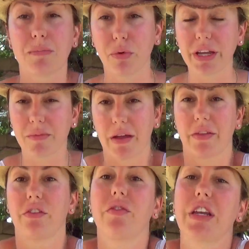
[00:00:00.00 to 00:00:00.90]
point about
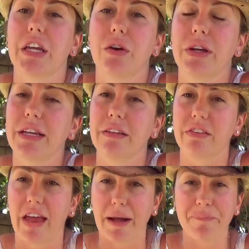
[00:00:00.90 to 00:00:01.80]
this video is
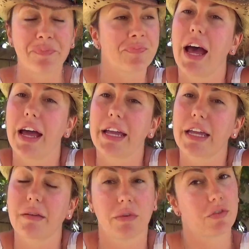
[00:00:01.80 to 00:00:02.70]
that I
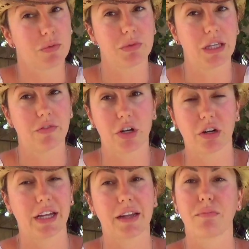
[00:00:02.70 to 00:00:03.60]
am a firm believer
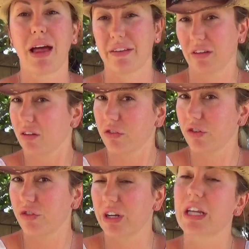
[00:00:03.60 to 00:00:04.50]
in plastic
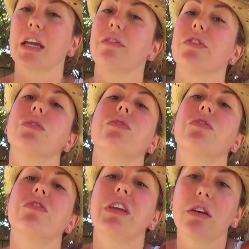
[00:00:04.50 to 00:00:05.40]
surgery if you
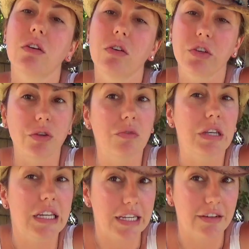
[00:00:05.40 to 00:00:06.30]
feel you
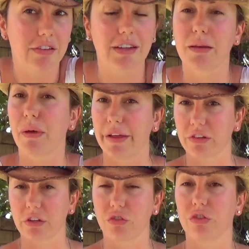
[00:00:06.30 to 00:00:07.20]
need to get
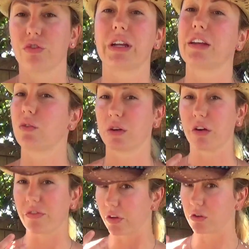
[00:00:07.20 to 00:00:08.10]
plastic surgery in order
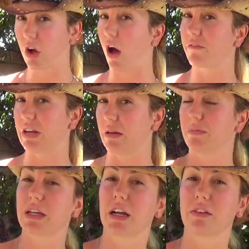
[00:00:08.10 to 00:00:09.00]
to feel confident,
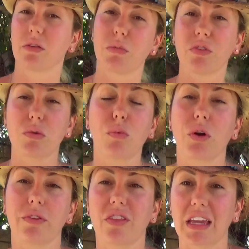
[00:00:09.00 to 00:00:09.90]
because the most
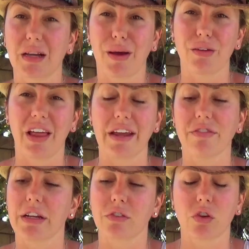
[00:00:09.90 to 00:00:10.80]
important thing about life
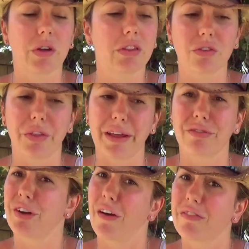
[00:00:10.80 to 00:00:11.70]
is going through
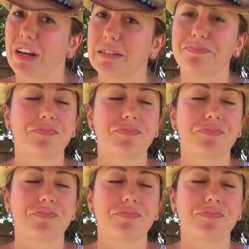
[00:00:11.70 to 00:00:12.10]
life confident.